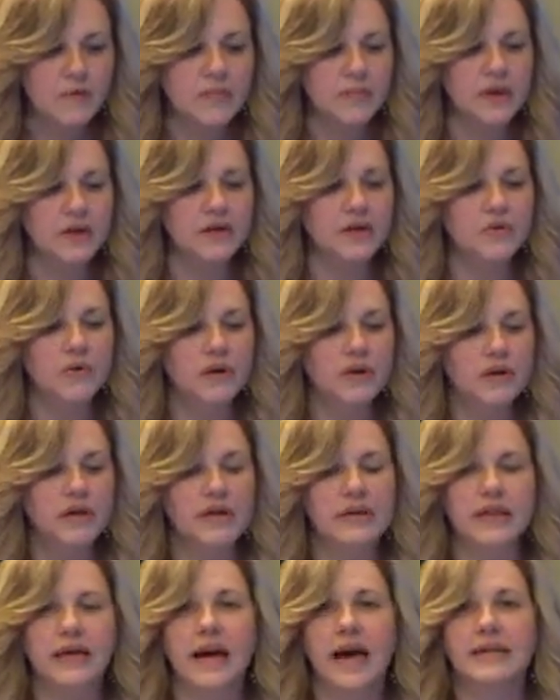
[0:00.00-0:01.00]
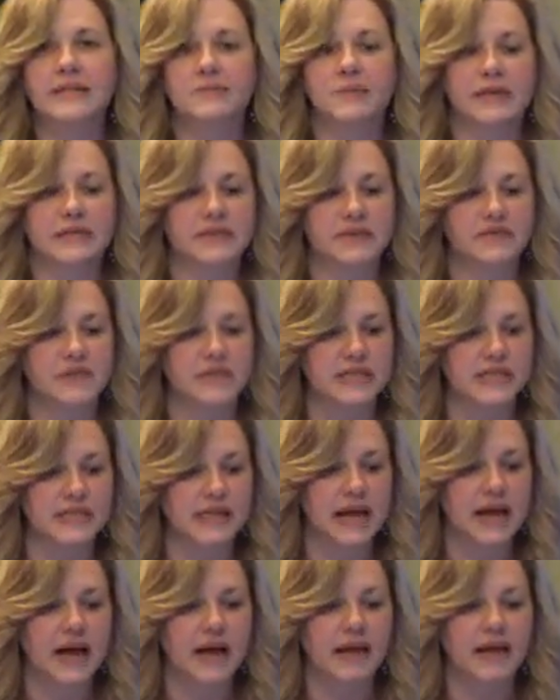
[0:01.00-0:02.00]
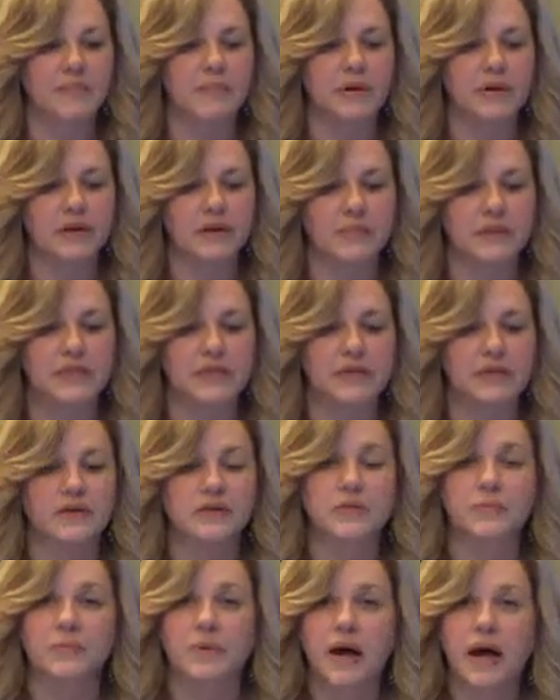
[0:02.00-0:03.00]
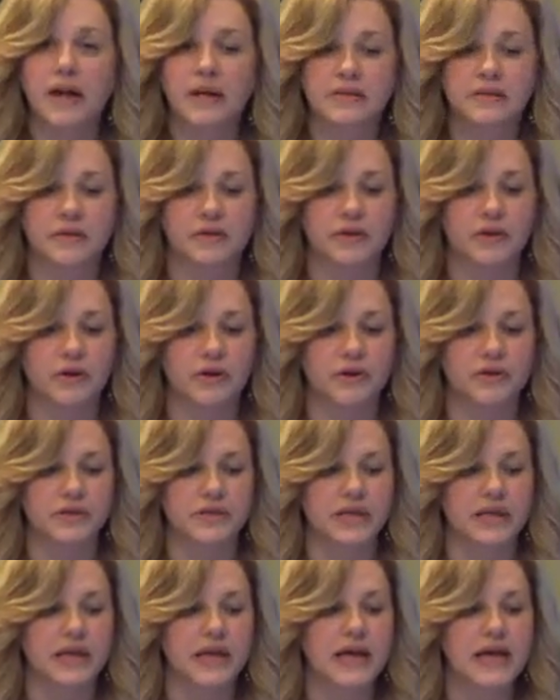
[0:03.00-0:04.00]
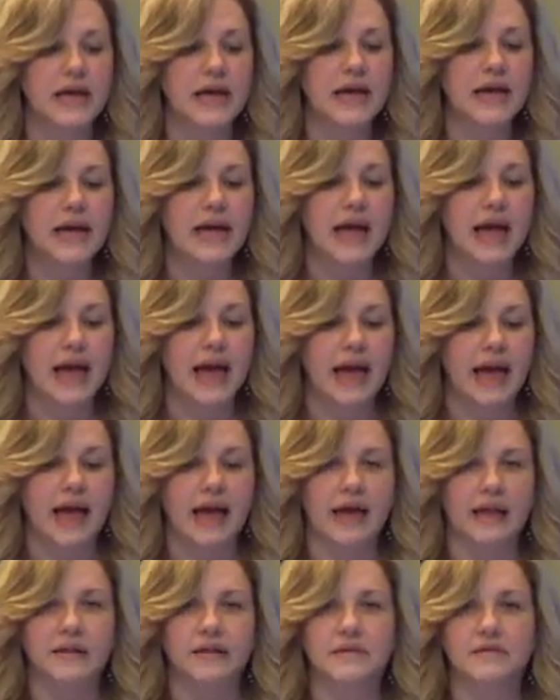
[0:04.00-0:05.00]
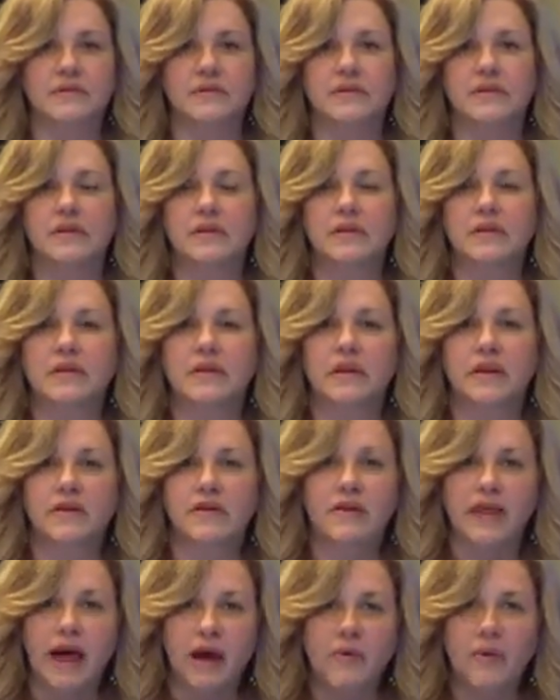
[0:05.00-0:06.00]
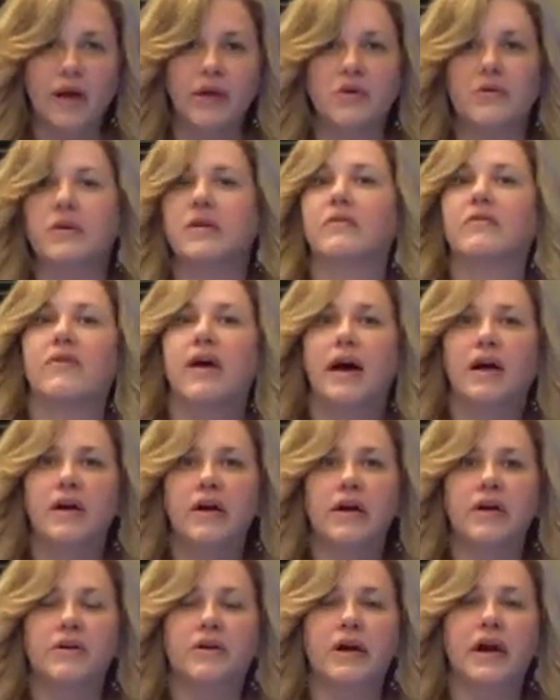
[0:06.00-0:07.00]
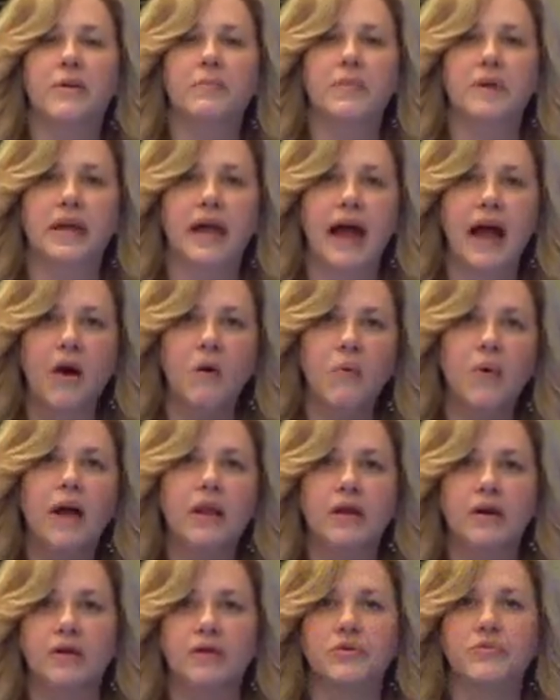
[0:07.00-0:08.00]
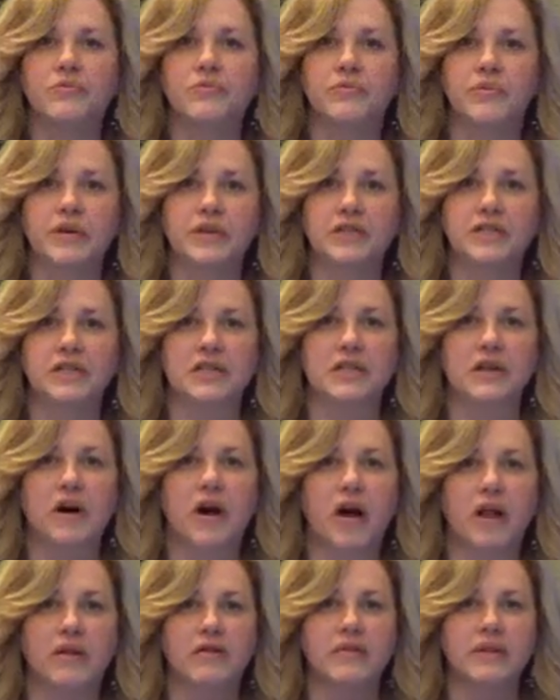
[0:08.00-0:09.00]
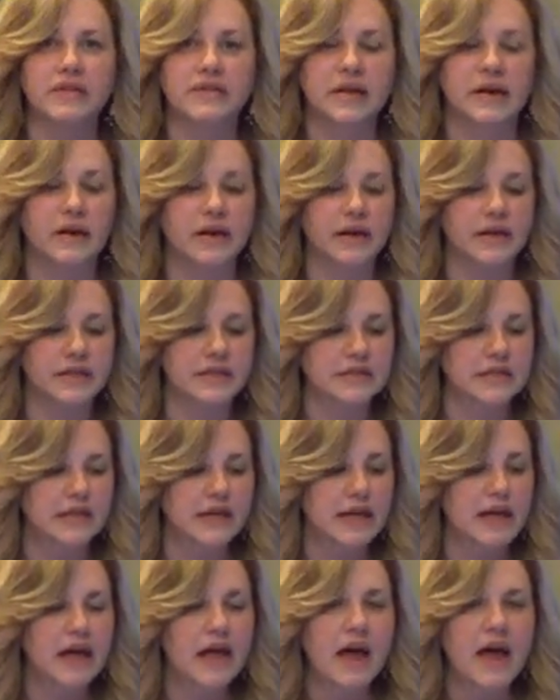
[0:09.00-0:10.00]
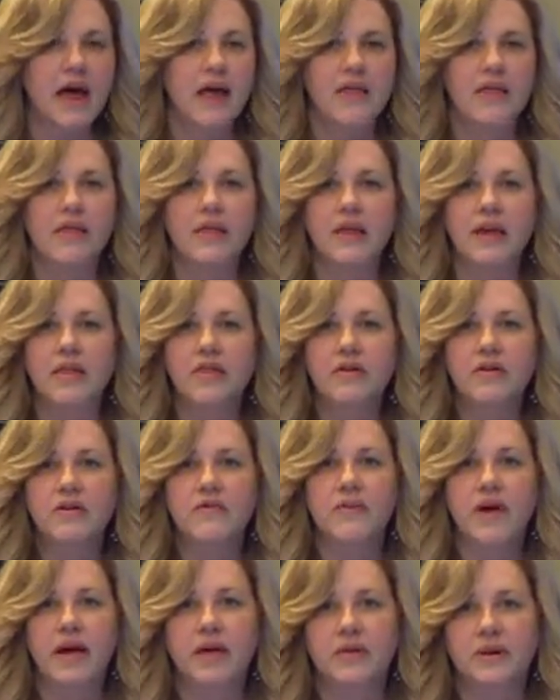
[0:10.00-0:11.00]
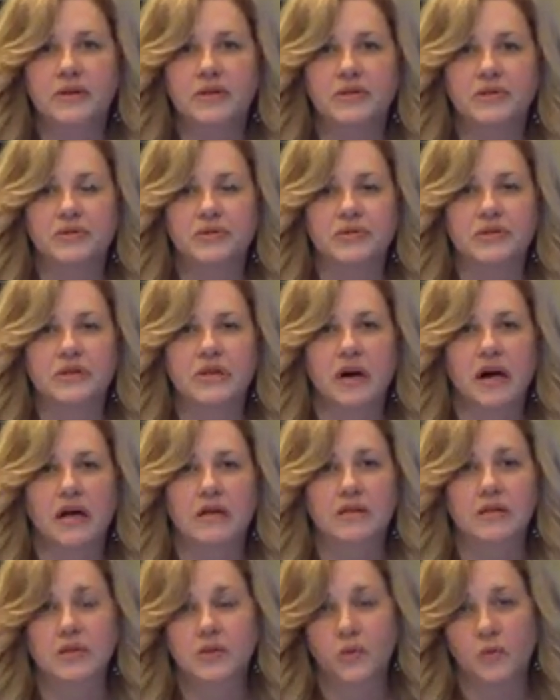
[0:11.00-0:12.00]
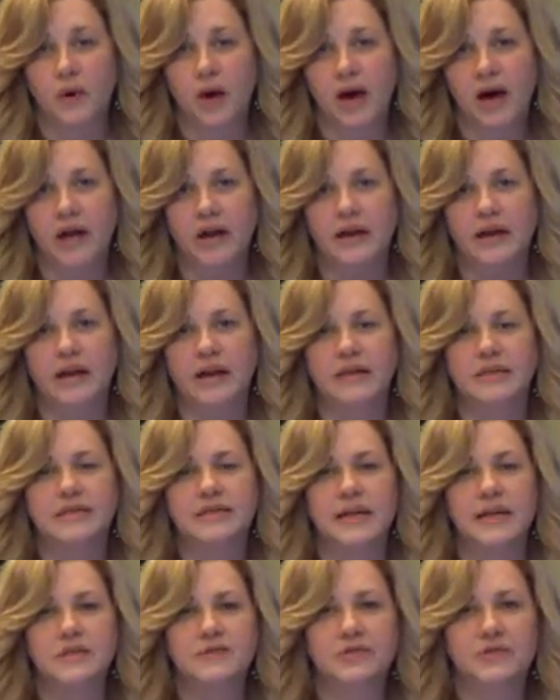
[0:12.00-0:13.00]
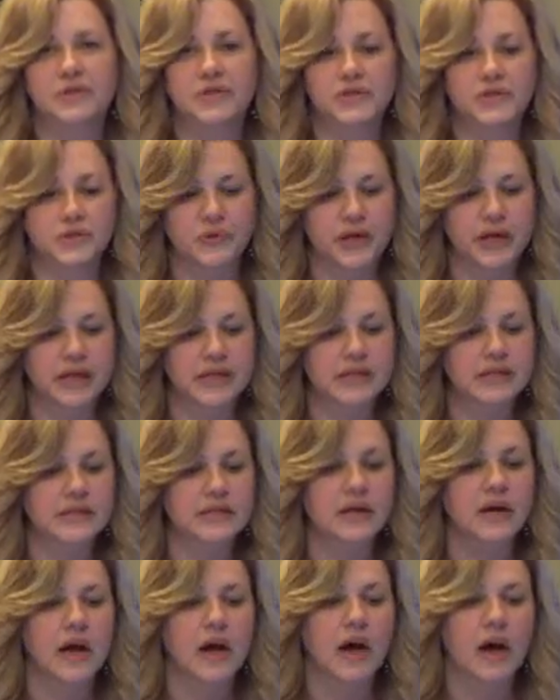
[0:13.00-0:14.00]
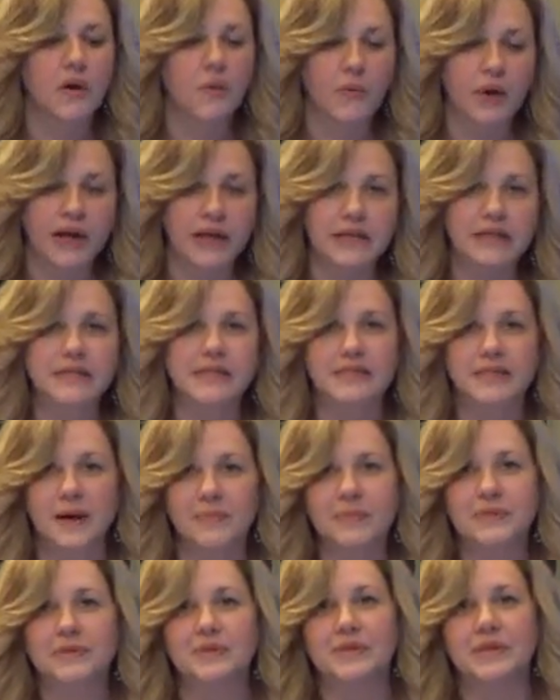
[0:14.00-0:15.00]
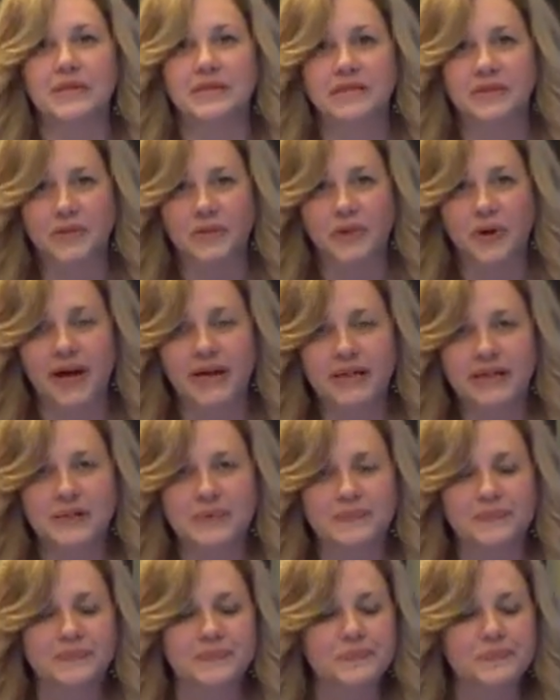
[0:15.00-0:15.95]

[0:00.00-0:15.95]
But you want to look at the aspects of design and building materials and products that you're using, and that way you can evaluate your company, how well are you reaching all of these areas. The other evaluation tool is called SWOT, and it stands for strengths, weaknesses, opportunities, and threats.